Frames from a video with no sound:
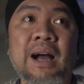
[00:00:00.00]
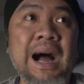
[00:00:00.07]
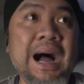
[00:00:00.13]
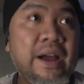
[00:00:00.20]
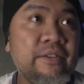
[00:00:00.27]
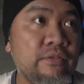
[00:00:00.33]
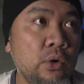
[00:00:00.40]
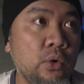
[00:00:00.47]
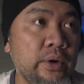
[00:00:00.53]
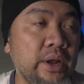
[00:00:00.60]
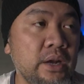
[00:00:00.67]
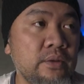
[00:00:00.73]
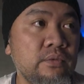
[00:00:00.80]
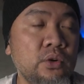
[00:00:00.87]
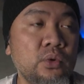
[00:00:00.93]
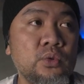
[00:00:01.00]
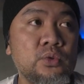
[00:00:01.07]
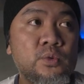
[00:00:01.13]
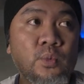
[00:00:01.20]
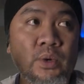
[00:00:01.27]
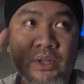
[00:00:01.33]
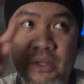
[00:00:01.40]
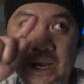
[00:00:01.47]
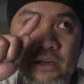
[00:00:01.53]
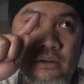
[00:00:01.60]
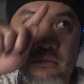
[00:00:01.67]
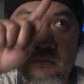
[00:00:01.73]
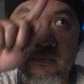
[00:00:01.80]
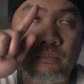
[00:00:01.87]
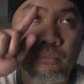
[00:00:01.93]
iPhone headphones with that
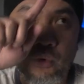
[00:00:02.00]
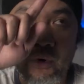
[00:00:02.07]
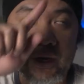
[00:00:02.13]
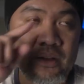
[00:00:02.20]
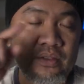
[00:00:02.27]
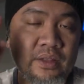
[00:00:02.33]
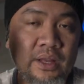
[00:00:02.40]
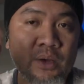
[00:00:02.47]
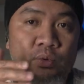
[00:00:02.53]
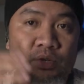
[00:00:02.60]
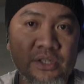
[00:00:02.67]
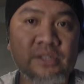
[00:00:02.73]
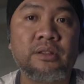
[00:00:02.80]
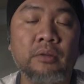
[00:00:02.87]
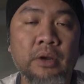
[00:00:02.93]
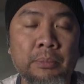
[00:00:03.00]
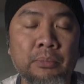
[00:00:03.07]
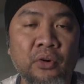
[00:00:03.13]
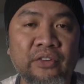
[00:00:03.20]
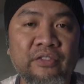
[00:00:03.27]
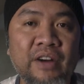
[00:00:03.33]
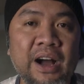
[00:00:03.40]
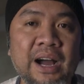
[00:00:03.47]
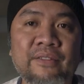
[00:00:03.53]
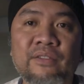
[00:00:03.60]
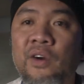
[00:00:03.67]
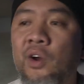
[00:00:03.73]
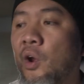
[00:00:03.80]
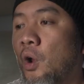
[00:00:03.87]
pointy thing, which is 3.5,